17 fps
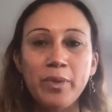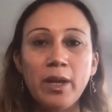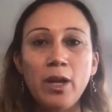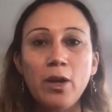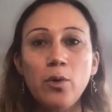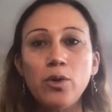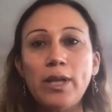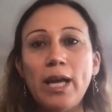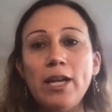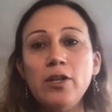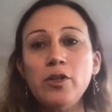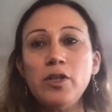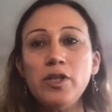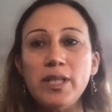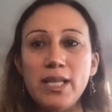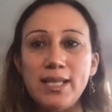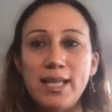Cutaneous
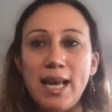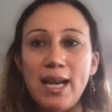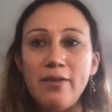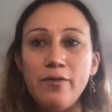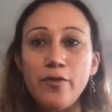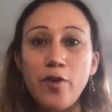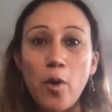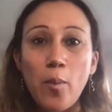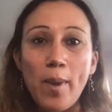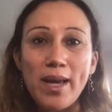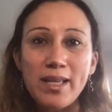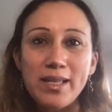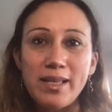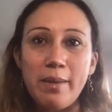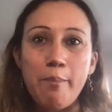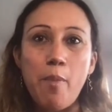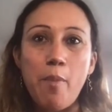T-cell lymphoma is
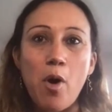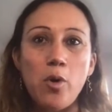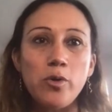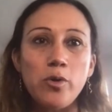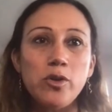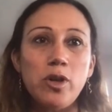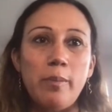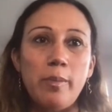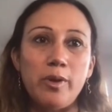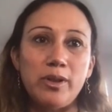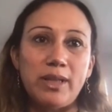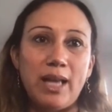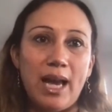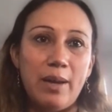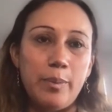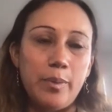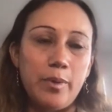the most common
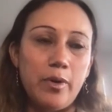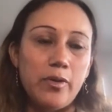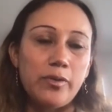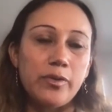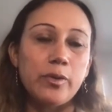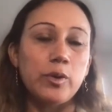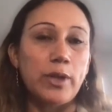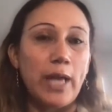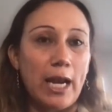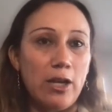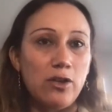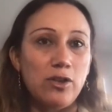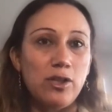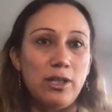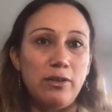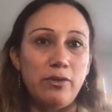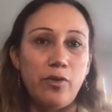type of cutaneous
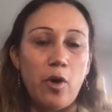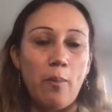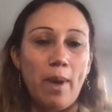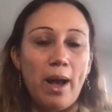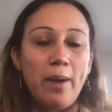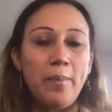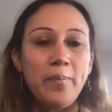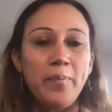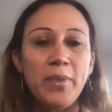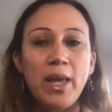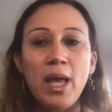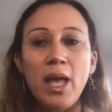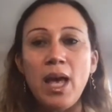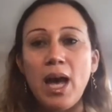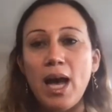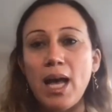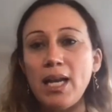lymphoma,
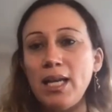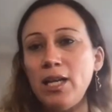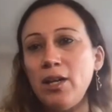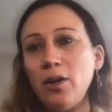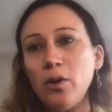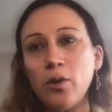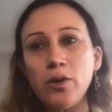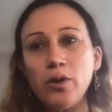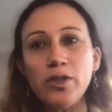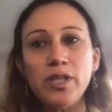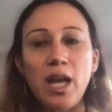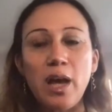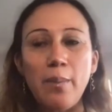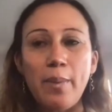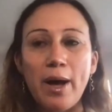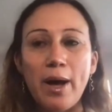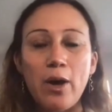and it occurs in
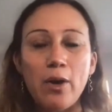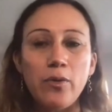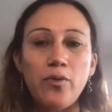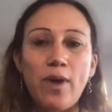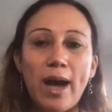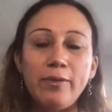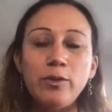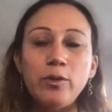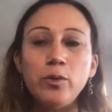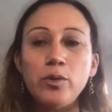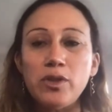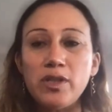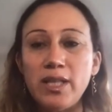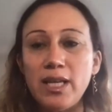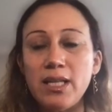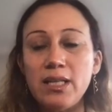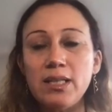about 5 to
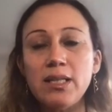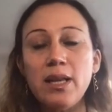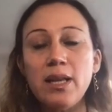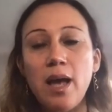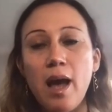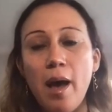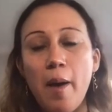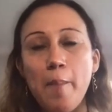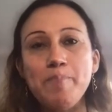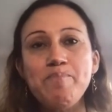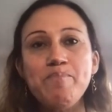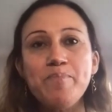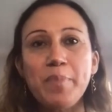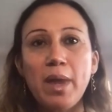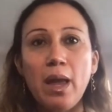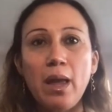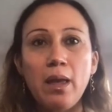6 per
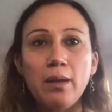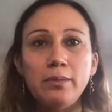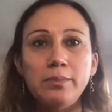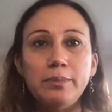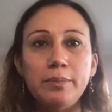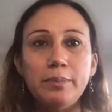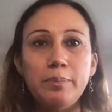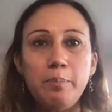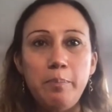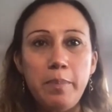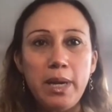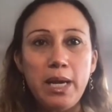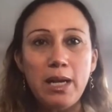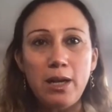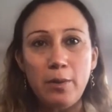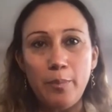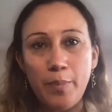
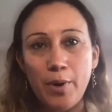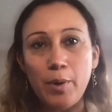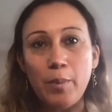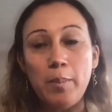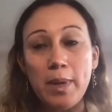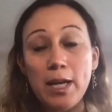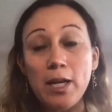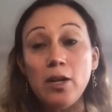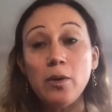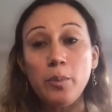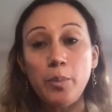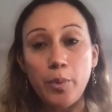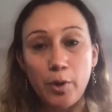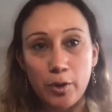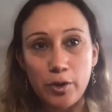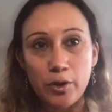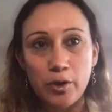million
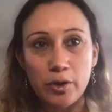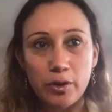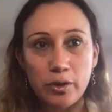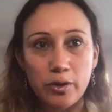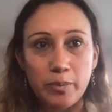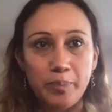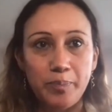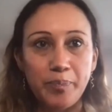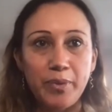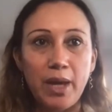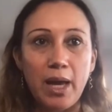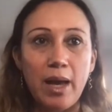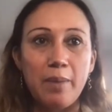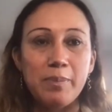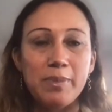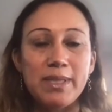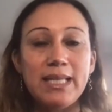persons.
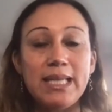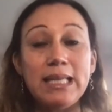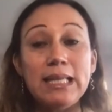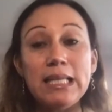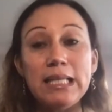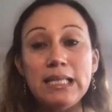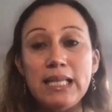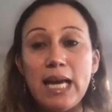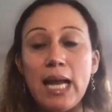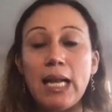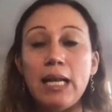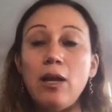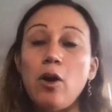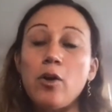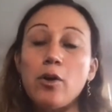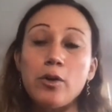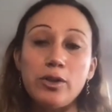CTCL,
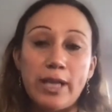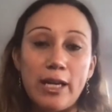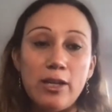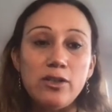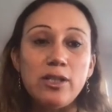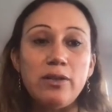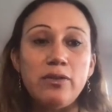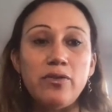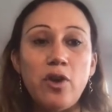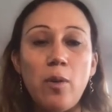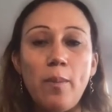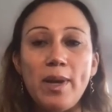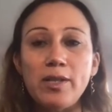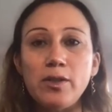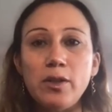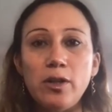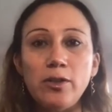or cutaneous lymphoma,
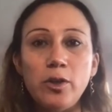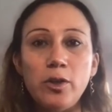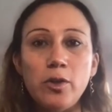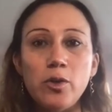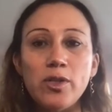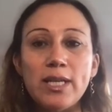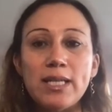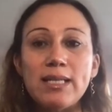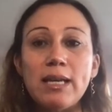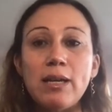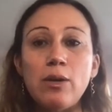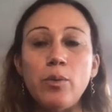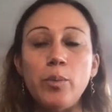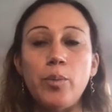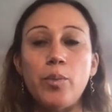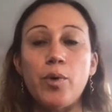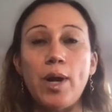is also used as an
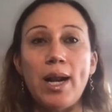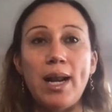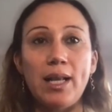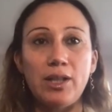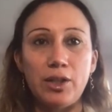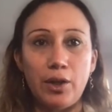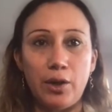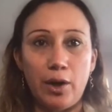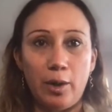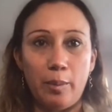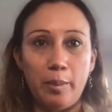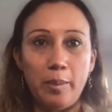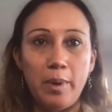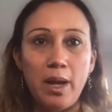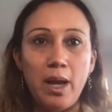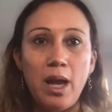umbrella term